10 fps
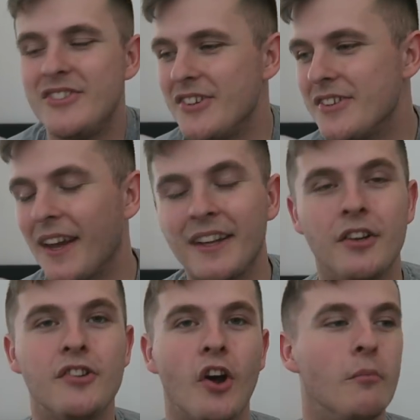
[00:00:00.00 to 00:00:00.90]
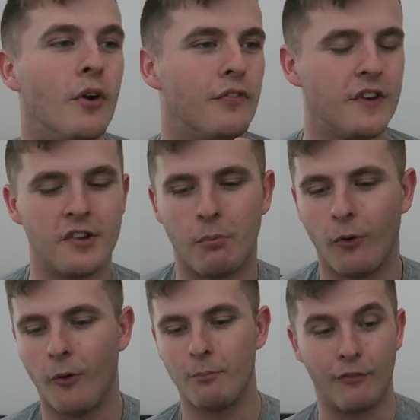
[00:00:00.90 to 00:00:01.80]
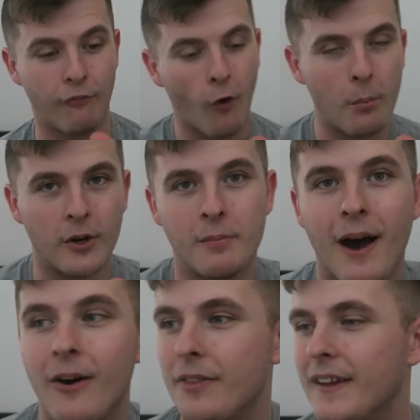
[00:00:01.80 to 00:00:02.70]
Just thank you so much for your support before body power.